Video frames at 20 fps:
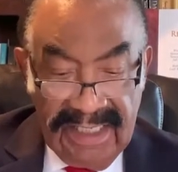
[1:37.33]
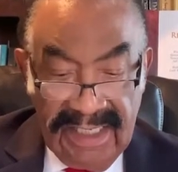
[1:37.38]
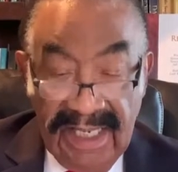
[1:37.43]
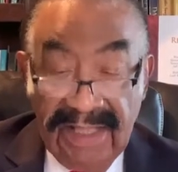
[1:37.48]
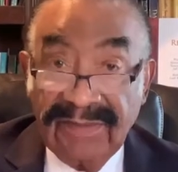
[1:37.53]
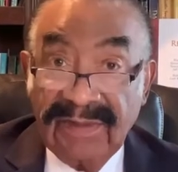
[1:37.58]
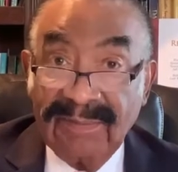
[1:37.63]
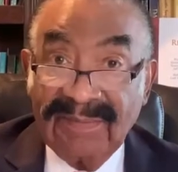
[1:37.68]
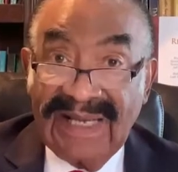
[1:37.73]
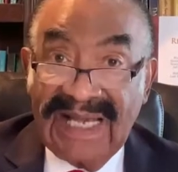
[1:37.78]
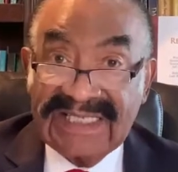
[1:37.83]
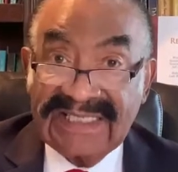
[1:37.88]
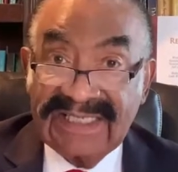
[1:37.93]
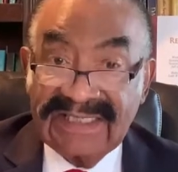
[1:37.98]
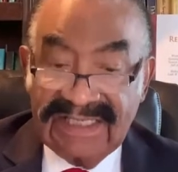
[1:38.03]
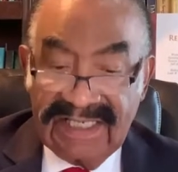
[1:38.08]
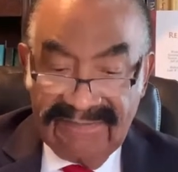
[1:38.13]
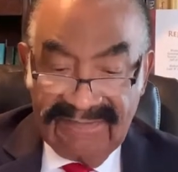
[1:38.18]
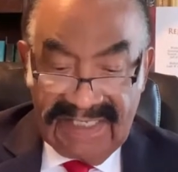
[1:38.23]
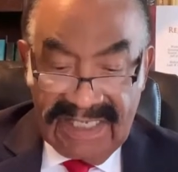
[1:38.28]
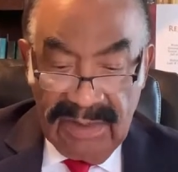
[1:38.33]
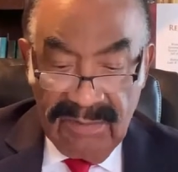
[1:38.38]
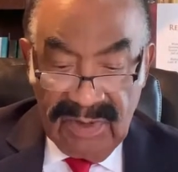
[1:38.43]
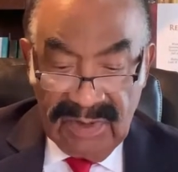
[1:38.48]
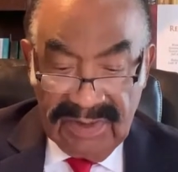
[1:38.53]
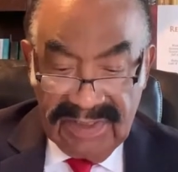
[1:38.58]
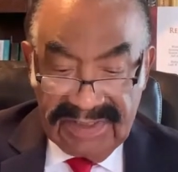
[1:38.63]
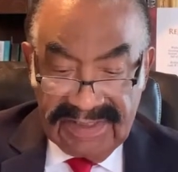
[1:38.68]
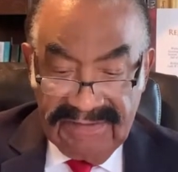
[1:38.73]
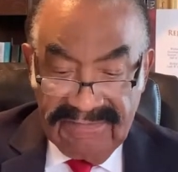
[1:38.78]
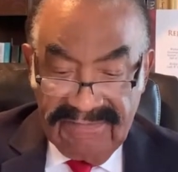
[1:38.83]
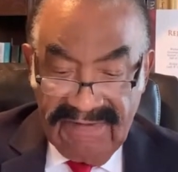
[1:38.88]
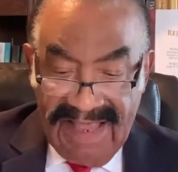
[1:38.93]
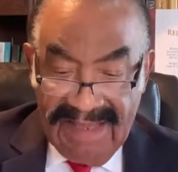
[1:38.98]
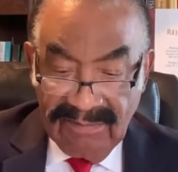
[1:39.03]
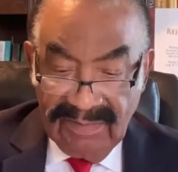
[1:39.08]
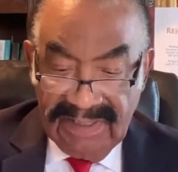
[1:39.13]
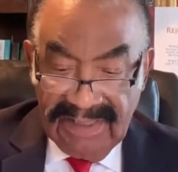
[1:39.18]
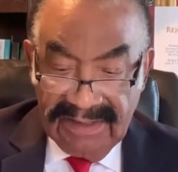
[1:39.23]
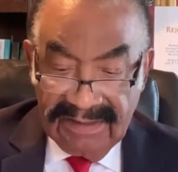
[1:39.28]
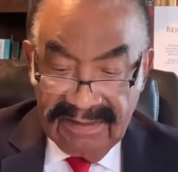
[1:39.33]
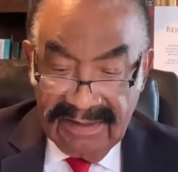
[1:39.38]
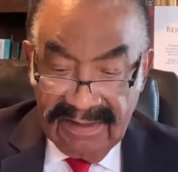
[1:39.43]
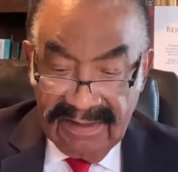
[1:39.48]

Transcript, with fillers: and the Positive Community family,